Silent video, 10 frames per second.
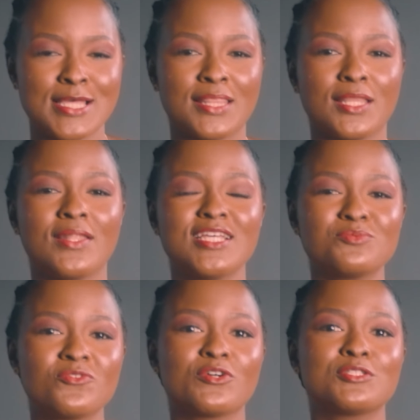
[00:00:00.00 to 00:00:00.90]
Now let's
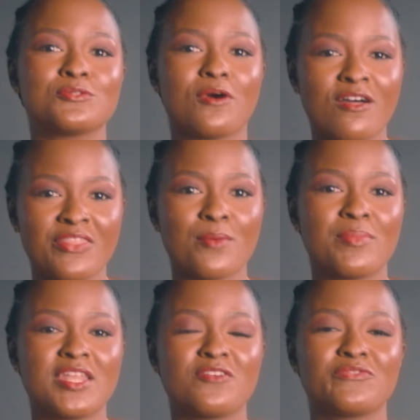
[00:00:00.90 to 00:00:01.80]
move on to other
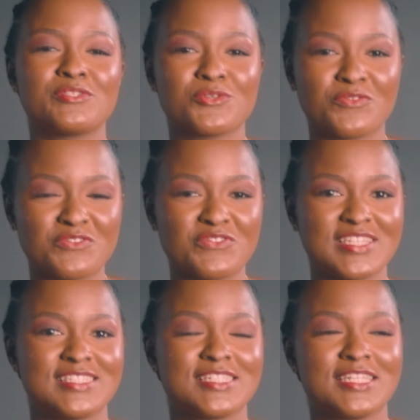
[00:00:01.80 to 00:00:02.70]
benefits of
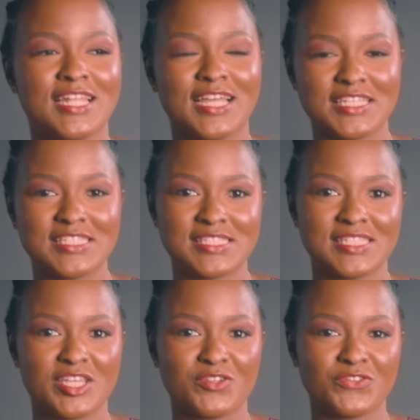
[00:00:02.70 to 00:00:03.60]
investing in an
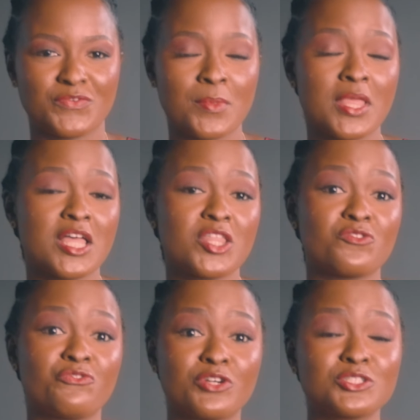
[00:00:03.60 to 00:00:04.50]
ETF. The
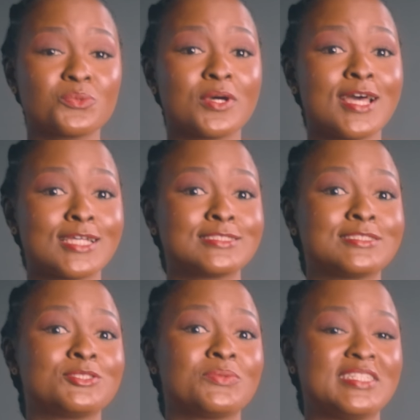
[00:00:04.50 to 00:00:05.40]
first one has to
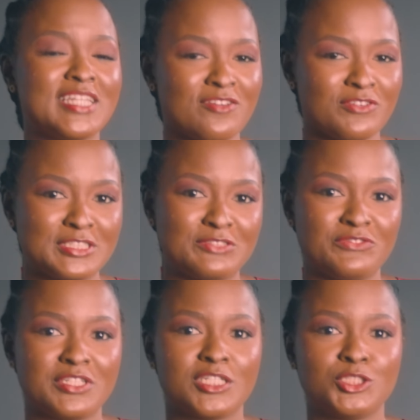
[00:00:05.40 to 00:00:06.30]
do with
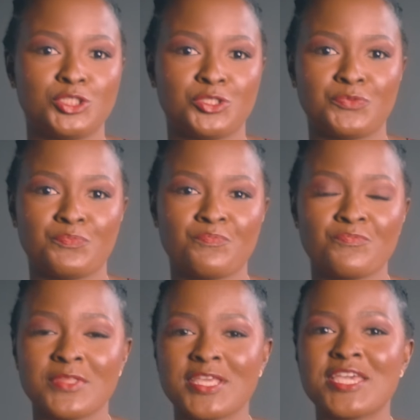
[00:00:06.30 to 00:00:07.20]
diversification.
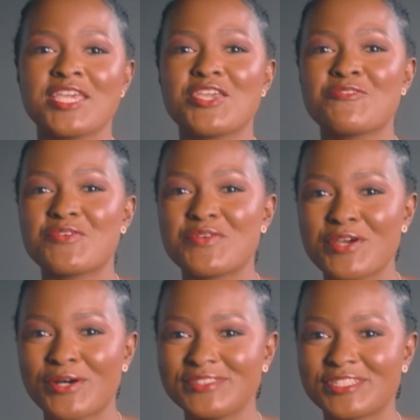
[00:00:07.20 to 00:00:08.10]
If we
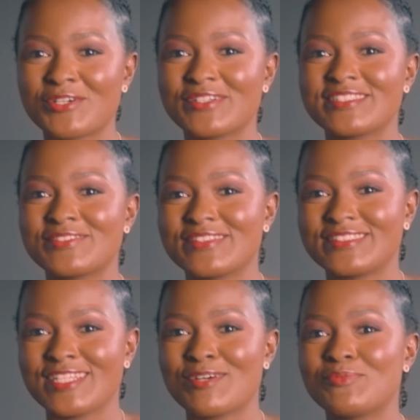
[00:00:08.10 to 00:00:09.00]
recall the cocktail
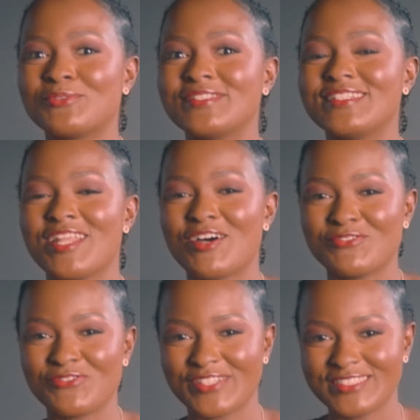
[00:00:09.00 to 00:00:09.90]
example in our
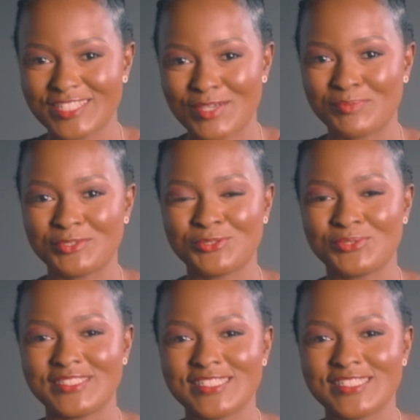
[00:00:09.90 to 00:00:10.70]
first episode,